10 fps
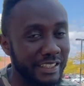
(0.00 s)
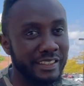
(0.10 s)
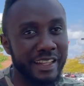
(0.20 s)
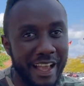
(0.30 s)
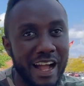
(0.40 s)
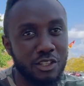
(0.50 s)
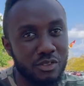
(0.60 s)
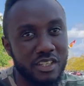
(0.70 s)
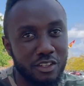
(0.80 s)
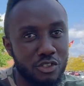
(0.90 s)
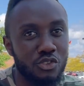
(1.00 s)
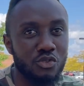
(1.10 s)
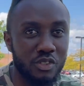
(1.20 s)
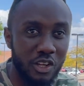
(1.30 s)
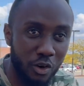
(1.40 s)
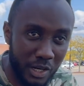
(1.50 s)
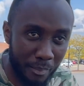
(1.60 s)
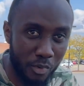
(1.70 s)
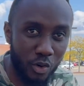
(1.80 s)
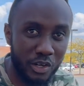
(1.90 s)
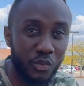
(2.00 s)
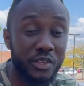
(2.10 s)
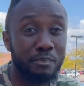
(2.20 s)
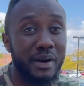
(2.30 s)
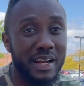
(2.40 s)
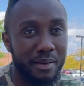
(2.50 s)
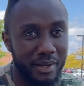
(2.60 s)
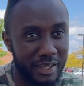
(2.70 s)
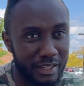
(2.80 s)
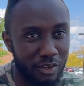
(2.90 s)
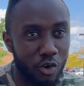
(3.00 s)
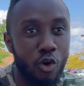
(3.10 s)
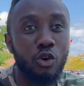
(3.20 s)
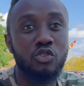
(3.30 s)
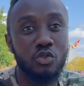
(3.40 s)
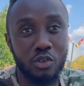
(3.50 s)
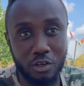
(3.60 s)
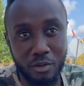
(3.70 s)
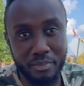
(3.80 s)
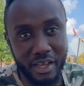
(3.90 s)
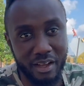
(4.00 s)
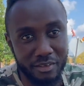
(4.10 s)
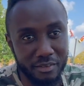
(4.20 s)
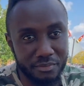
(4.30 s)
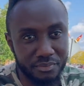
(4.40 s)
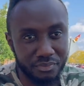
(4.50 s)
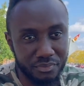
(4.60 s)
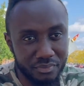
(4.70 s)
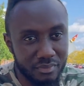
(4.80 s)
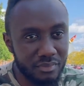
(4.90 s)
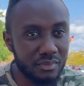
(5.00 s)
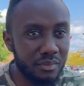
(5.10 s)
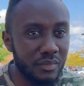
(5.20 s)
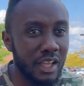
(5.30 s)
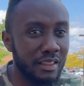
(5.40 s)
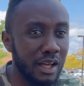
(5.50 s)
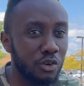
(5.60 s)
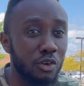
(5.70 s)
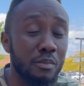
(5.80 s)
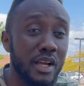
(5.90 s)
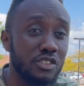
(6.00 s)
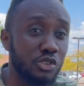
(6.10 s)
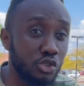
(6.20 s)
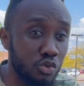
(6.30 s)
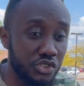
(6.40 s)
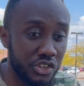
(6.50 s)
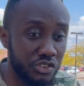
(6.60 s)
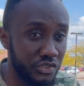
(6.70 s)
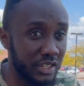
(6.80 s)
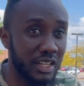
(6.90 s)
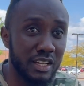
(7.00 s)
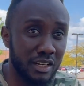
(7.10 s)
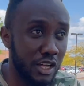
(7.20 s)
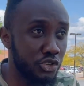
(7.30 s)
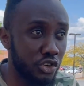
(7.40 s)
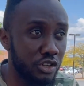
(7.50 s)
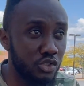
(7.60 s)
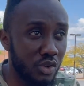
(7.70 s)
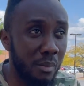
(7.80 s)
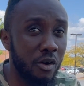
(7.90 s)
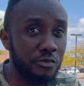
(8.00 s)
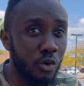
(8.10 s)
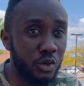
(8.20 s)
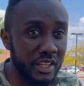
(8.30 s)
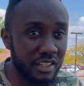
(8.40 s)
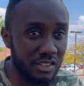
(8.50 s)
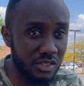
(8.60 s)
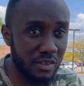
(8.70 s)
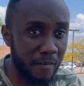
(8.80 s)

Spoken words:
they had to take us to the other border with Panama, all through Colombia. Now, Colombia is a huge country. That journey took about 4 days.